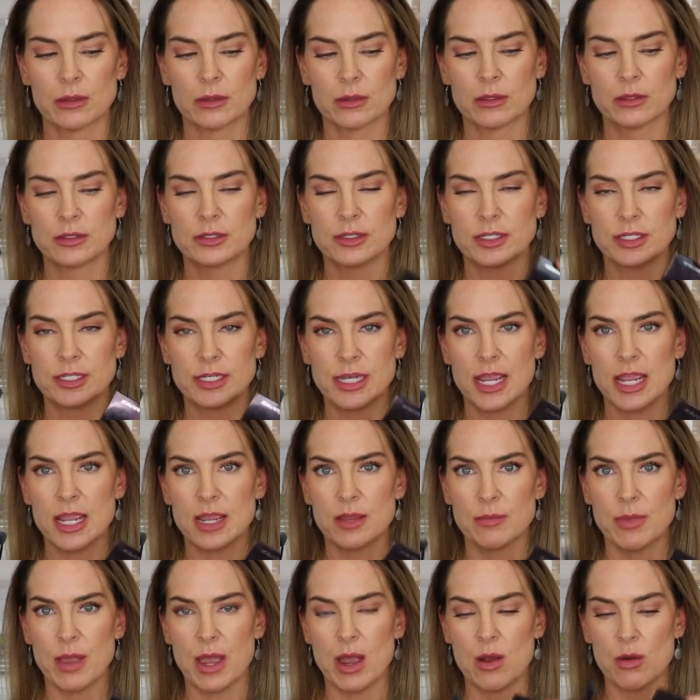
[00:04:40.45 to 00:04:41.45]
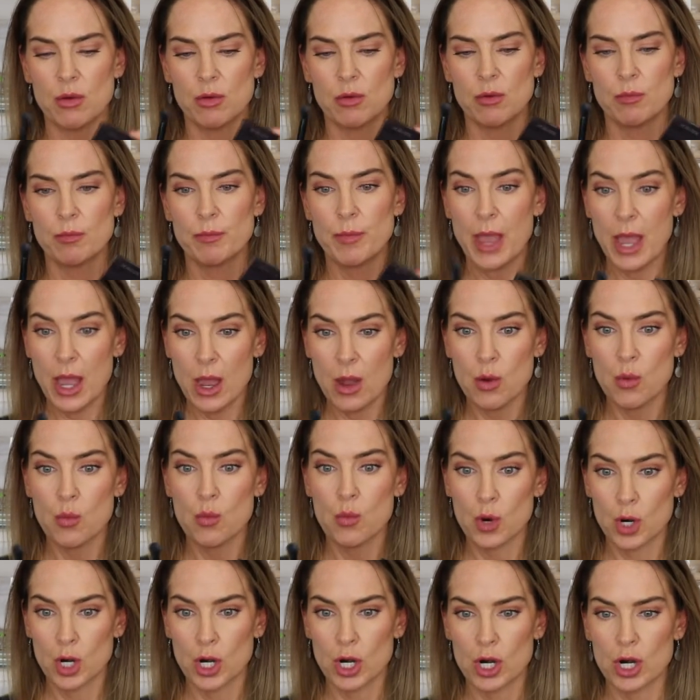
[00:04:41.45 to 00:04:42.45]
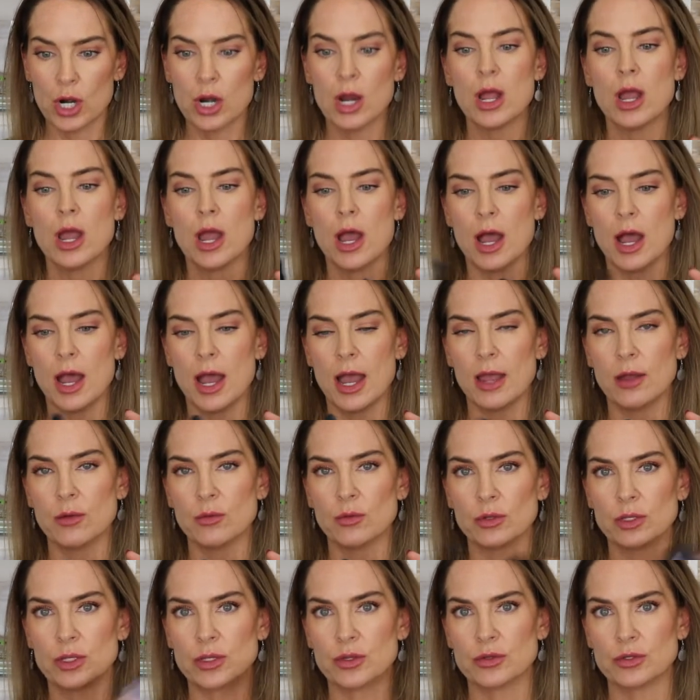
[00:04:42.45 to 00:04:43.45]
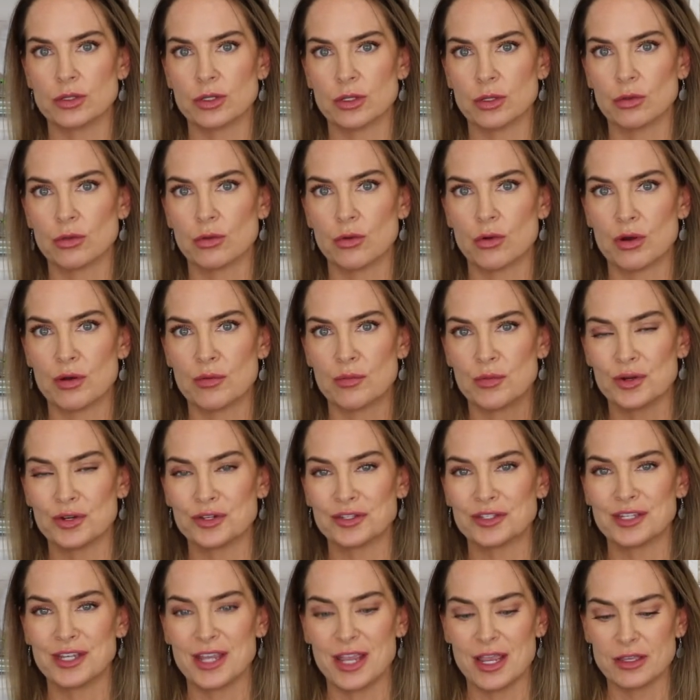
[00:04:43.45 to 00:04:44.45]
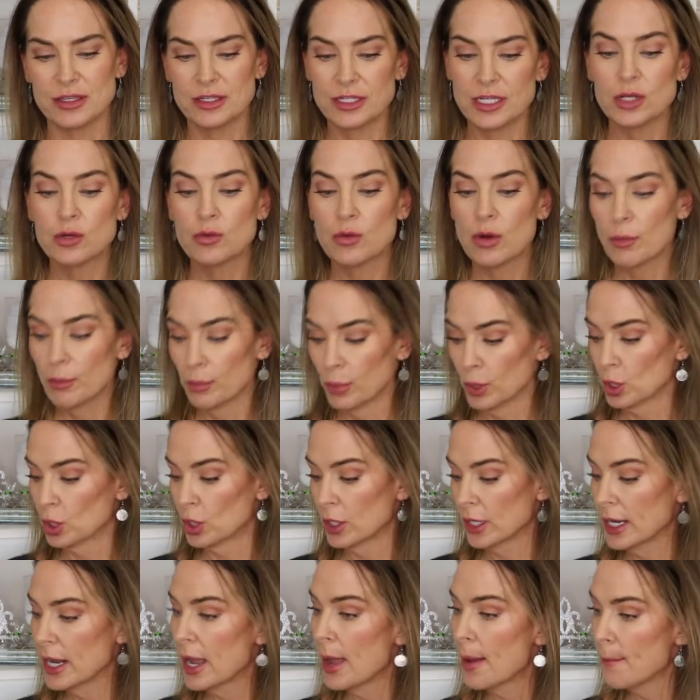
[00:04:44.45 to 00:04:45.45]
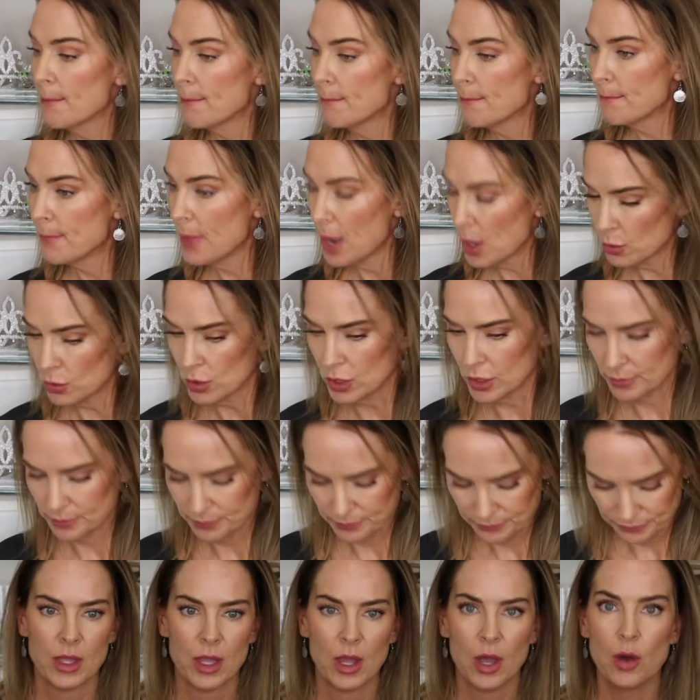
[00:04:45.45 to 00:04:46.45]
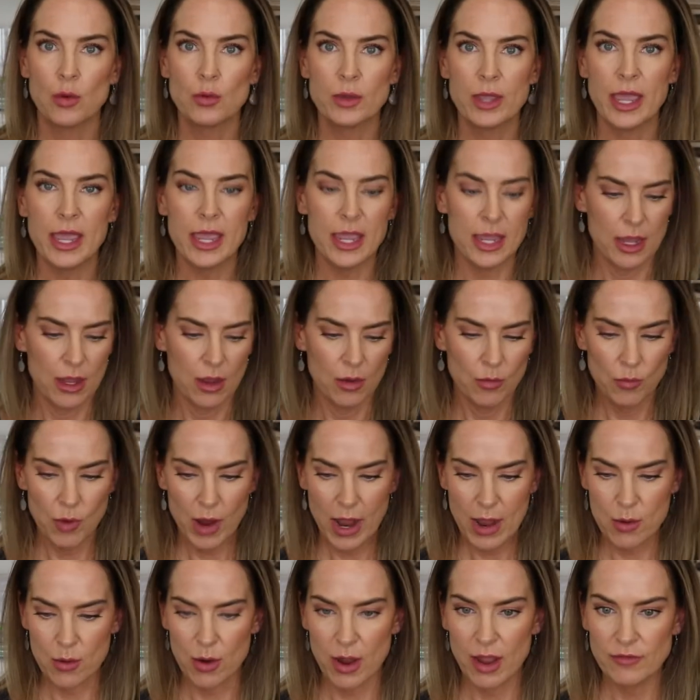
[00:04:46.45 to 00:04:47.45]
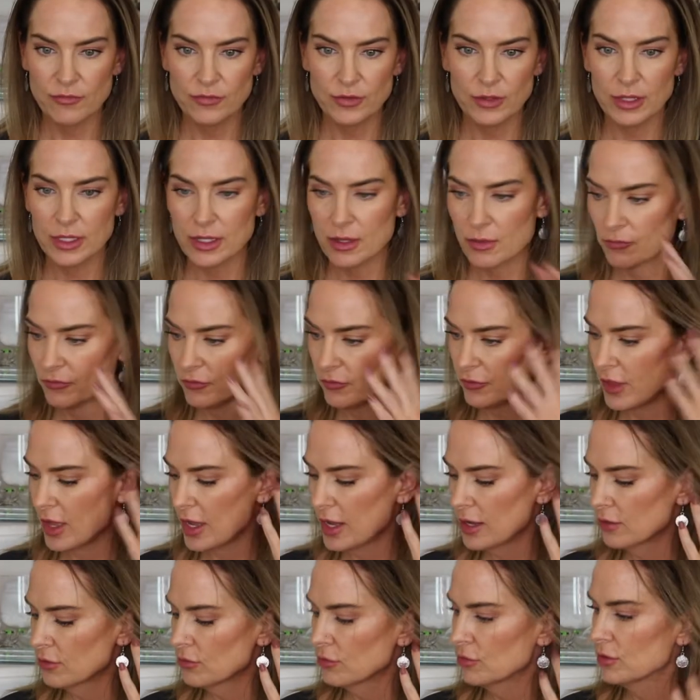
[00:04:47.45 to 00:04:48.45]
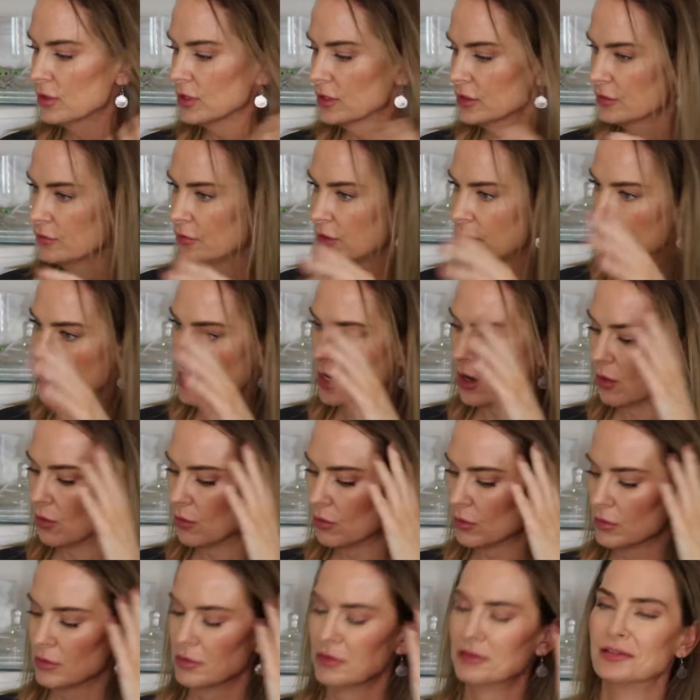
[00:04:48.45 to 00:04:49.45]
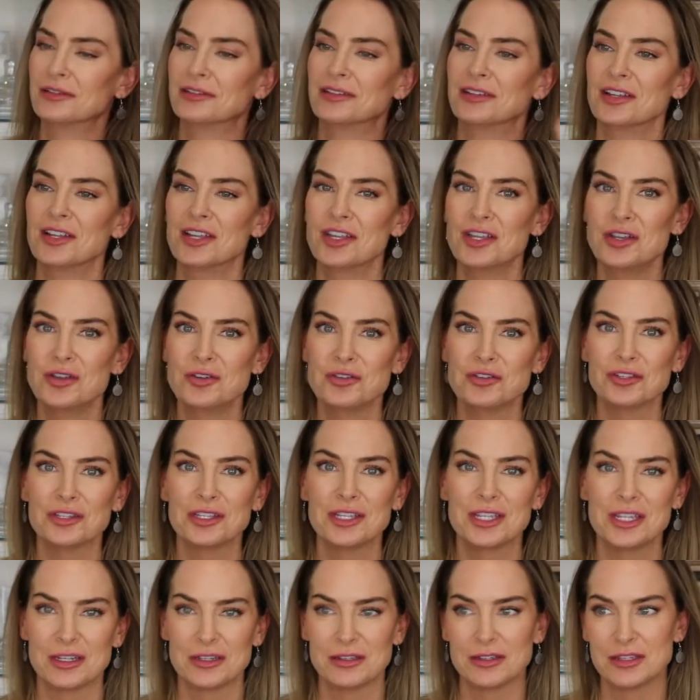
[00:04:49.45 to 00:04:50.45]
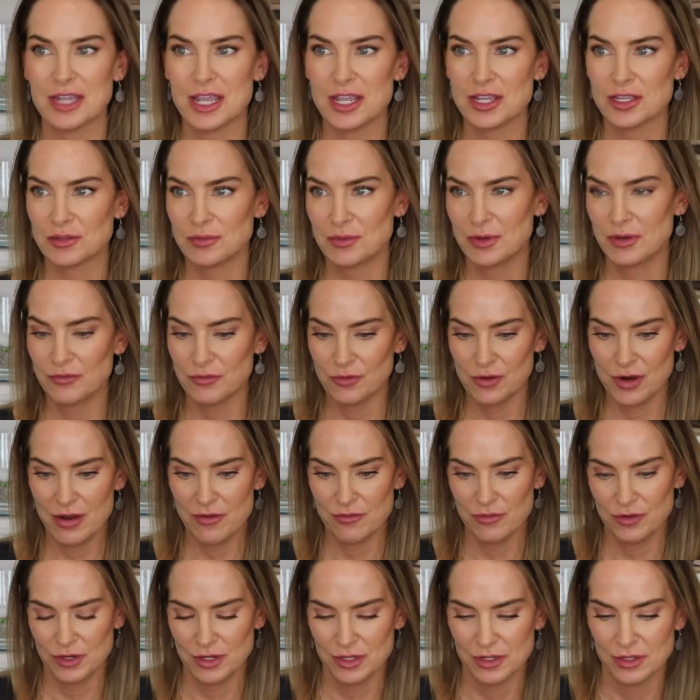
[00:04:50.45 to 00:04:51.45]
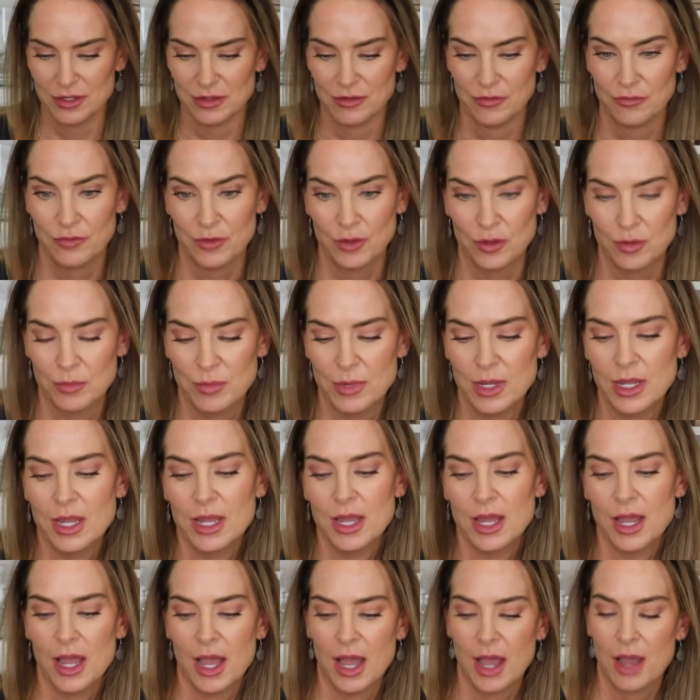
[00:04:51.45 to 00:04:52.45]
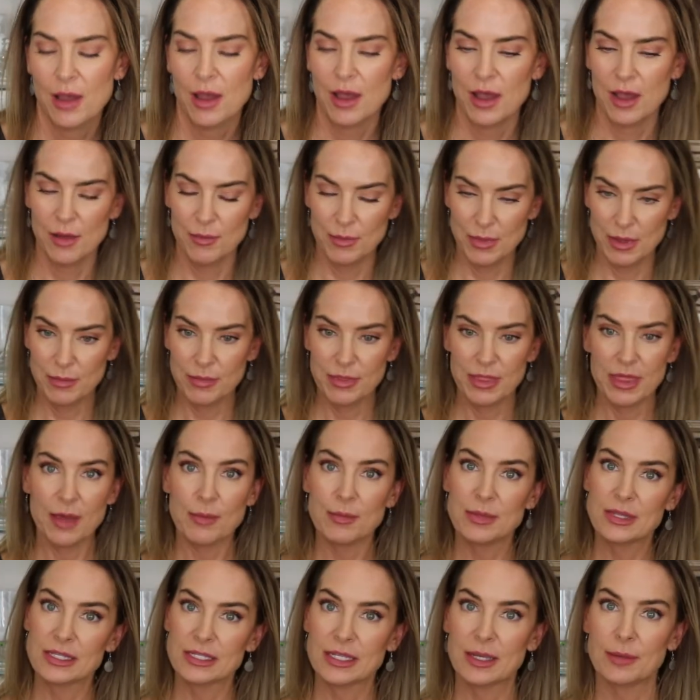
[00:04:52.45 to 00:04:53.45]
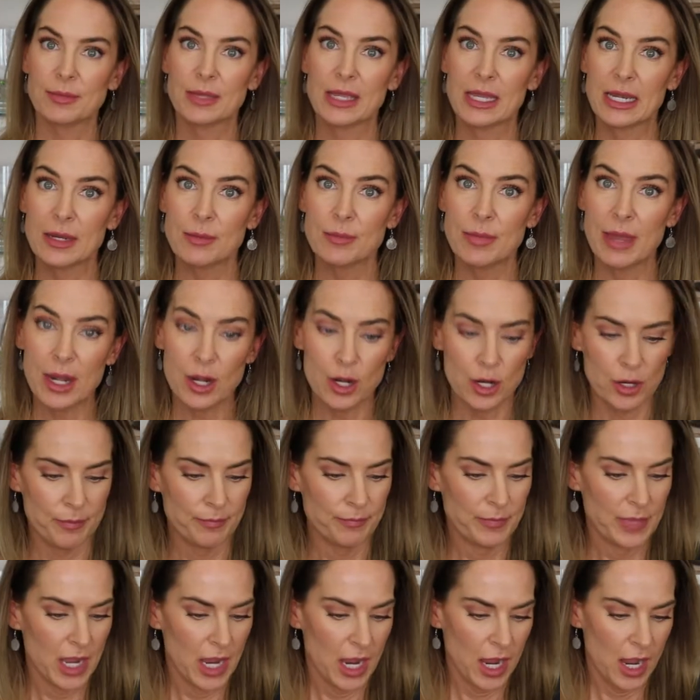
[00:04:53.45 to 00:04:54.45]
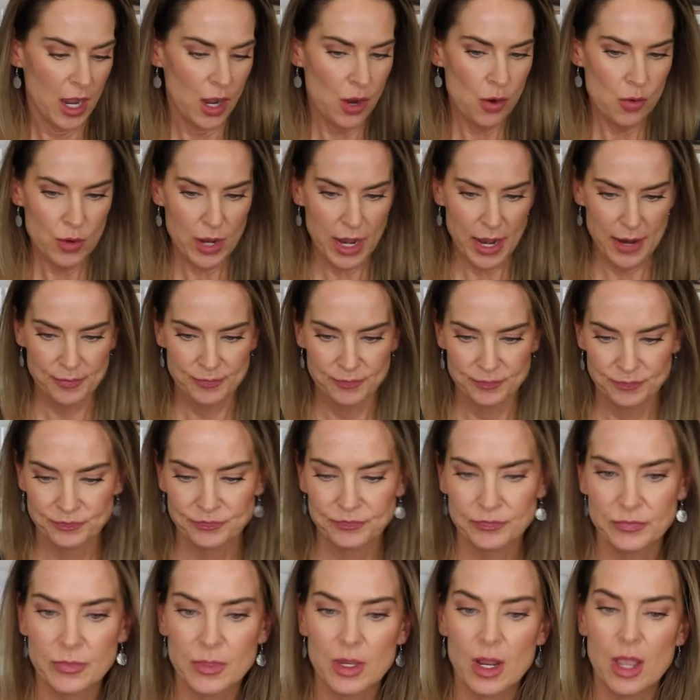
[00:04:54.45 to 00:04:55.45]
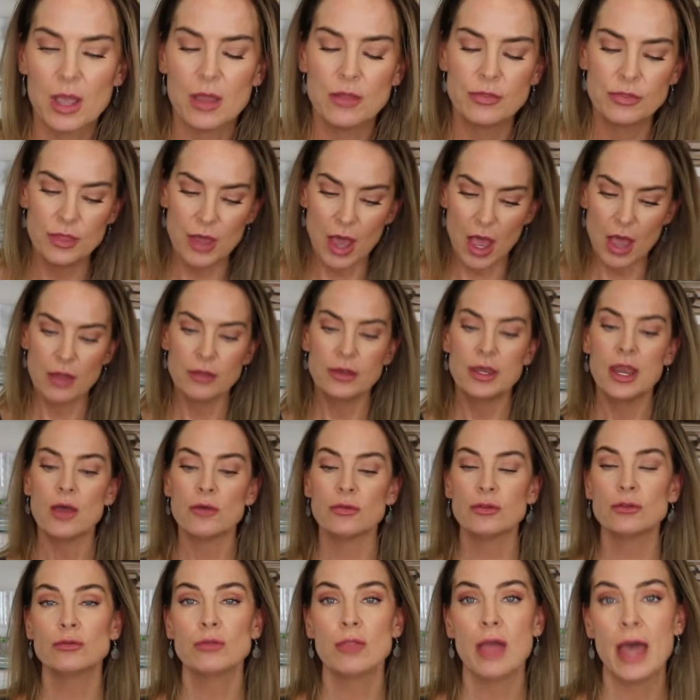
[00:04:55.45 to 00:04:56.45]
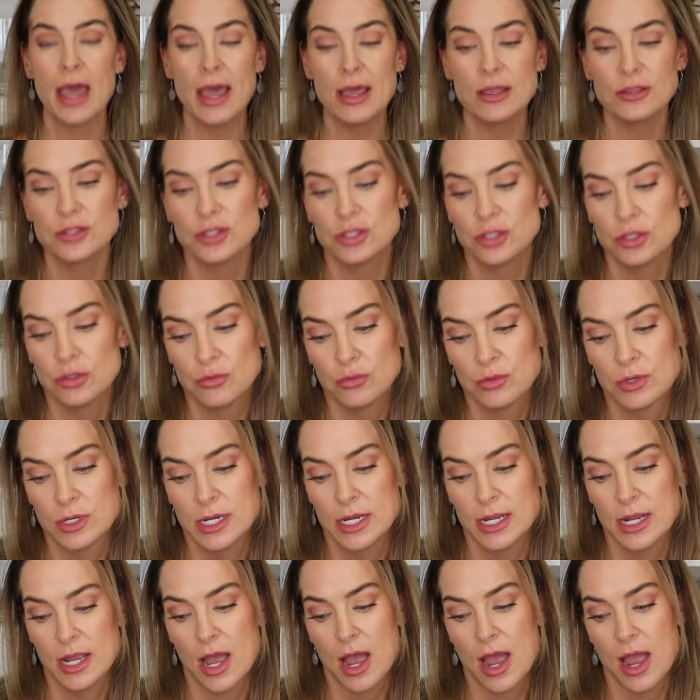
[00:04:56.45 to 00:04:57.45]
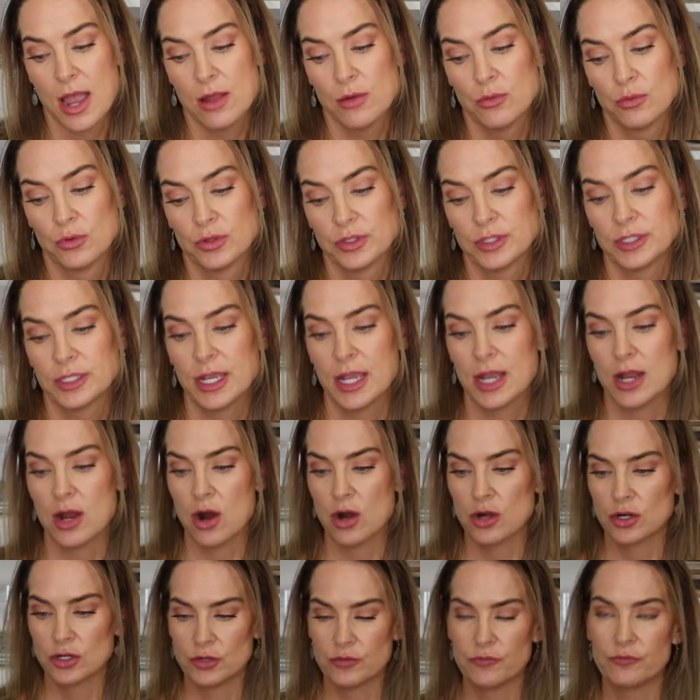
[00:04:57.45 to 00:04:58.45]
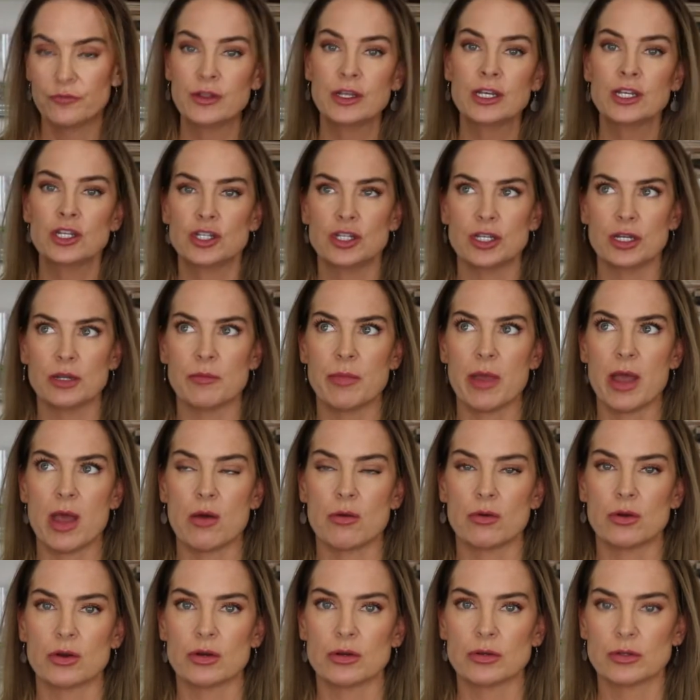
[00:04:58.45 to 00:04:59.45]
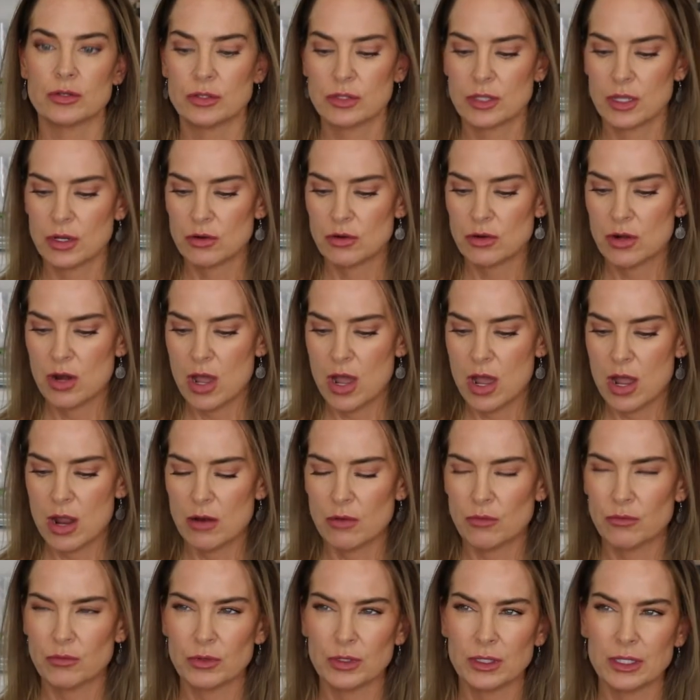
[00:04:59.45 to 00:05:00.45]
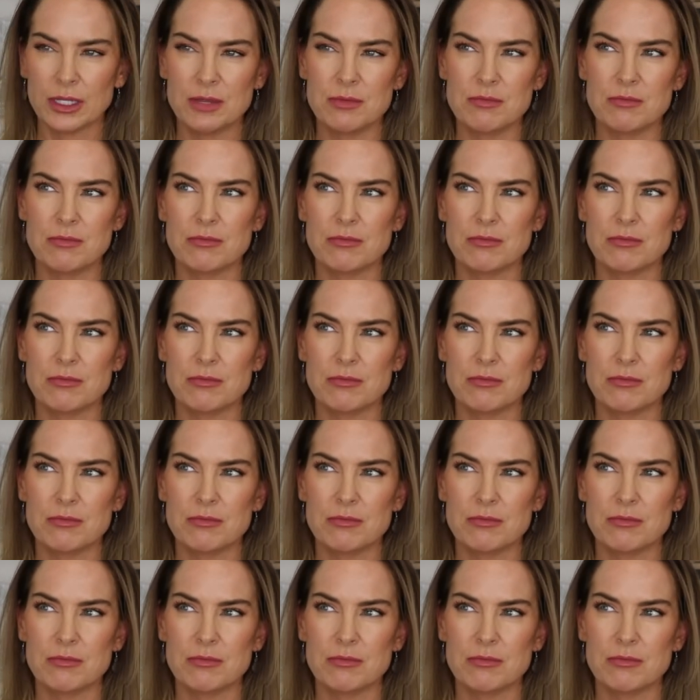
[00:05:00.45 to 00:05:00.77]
staying power, I will use the Laura MERCIER-Secret Blurring Powder. Okay, wow, I feel like I'm flying through this video. Usually it takes me forever to film. Maybe that means I'm getting better. Okay, Now the last three, I will say, are finishing powders. They're not really